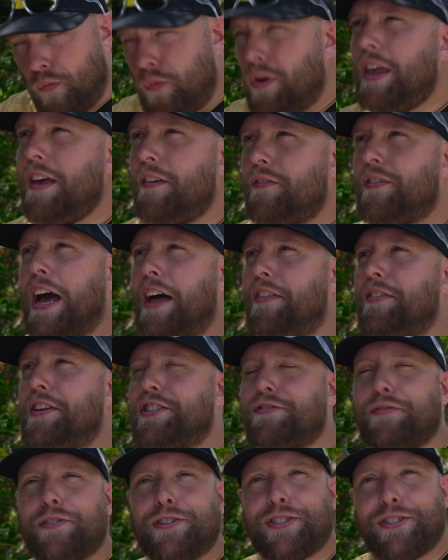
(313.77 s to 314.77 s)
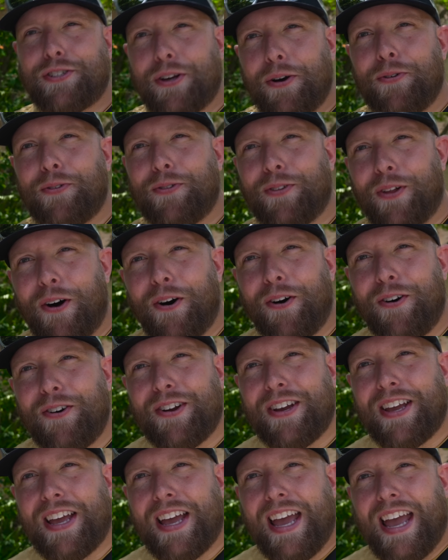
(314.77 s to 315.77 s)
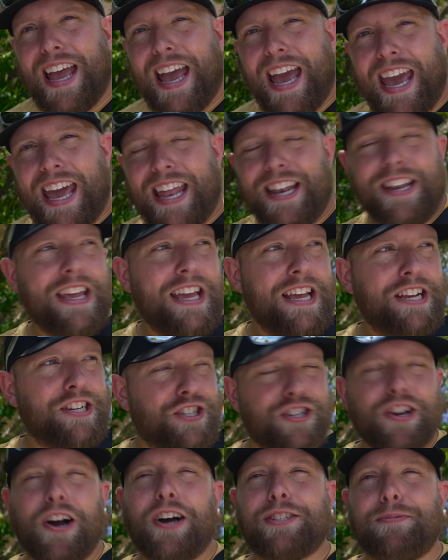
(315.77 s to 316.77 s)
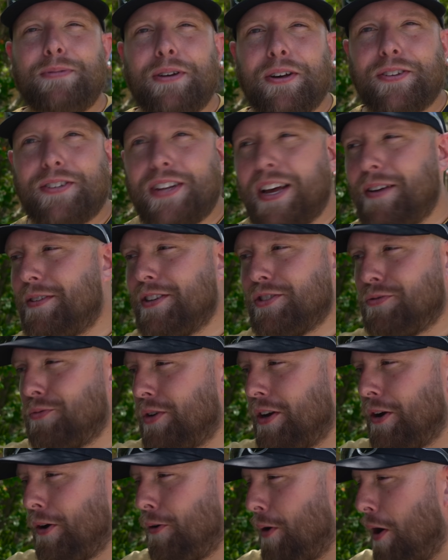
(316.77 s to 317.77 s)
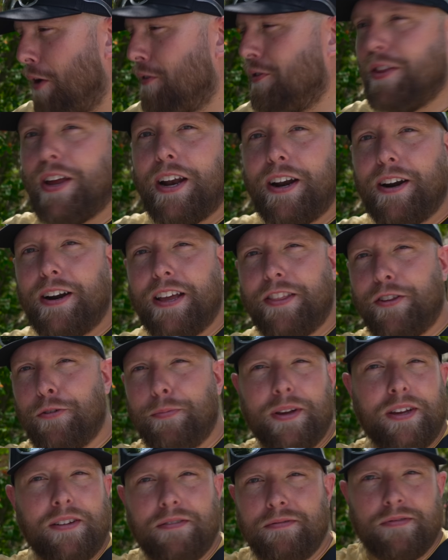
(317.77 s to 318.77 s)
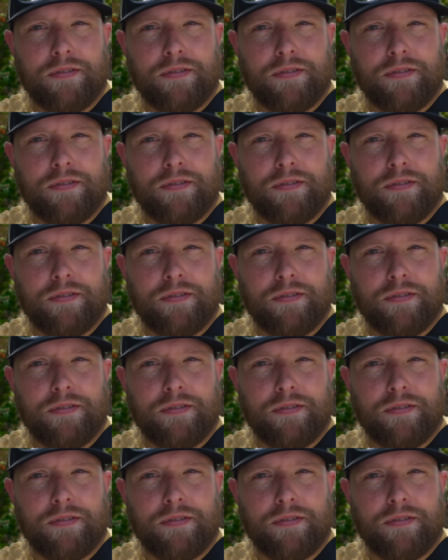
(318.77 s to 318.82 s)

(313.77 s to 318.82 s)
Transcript: have gotten these for so long, and it shocks me all the time because we'll go over there and there'll be